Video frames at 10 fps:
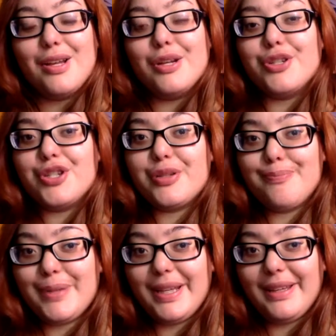It should
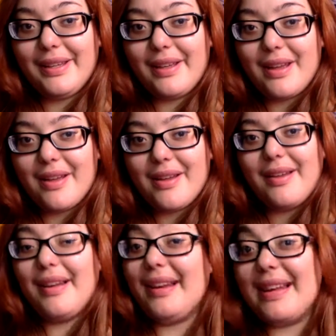be
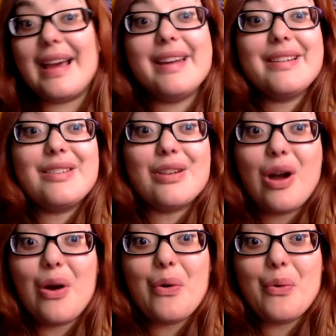let it
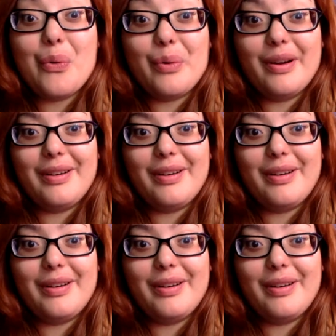go.